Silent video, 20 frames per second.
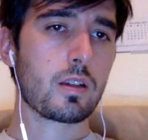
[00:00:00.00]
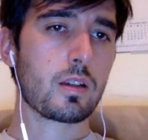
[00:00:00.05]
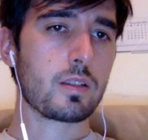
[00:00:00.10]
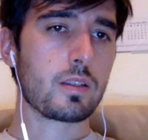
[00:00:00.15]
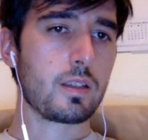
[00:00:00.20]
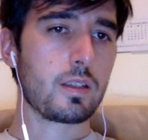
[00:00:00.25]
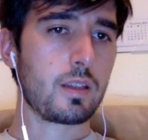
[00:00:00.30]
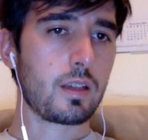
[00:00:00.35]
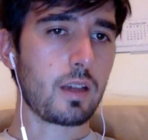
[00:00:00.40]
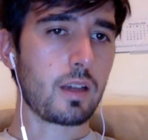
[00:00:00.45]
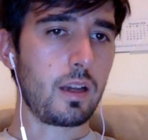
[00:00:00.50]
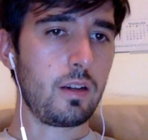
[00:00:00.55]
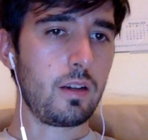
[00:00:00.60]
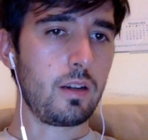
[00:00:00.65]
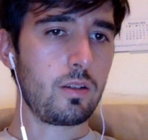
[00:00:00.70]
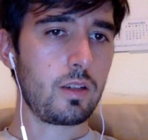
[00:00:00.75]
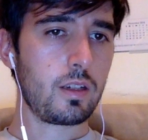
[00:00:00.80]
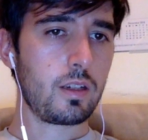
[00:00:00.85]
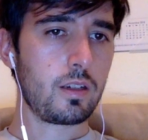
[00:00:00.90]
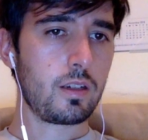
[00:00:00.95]
I think I don't
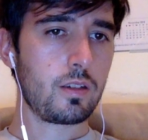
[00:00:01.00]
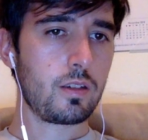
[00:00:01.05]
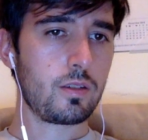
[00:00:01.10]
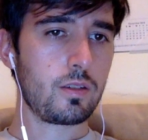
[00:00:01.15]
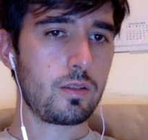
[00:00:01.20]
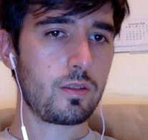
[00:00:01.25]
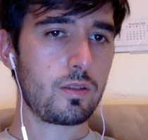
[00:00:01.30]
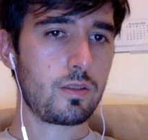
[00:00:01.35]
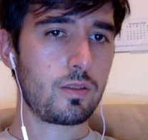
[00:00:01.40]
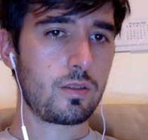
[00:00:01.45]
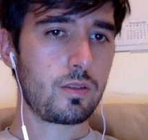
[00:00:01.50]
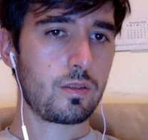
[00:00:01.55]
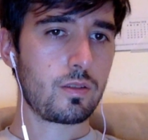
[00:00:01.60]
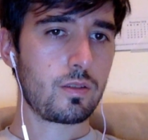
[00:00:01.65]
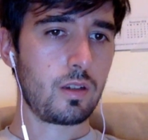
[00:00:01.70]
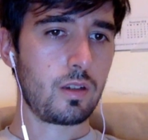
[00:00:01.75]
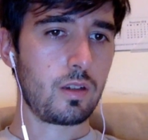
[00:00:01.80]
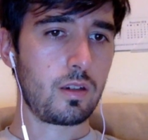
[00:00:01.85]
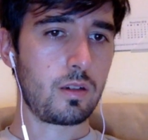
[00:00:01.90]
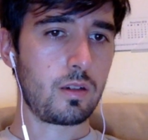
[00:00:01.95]
need to use
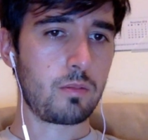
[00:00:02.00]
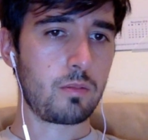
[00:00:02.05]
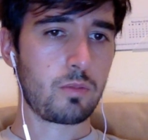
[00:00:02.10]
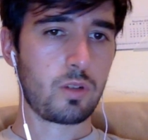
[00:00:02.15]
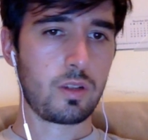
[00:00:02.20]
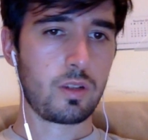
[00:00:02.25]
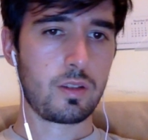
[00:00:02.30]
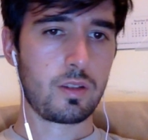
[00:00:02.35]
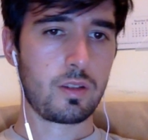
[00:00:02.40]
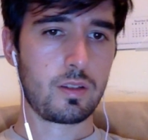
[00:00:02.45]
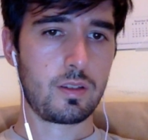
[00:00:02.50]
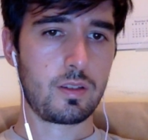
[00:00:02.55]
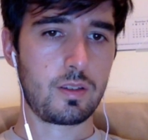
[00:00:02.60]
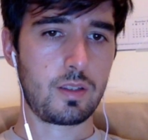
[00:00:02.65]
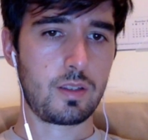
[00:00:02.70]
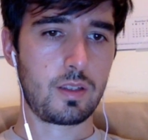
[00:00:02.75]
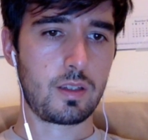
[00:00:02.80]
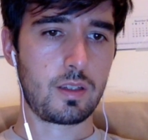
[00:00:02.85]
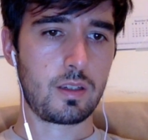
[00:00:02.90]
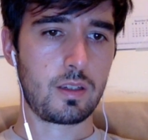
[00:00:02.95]
parentheses, I
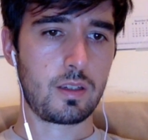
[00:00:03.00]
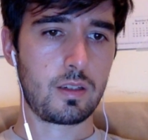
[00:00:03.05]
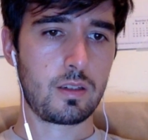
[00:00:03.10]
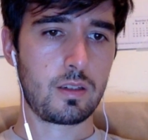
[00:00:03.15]
think.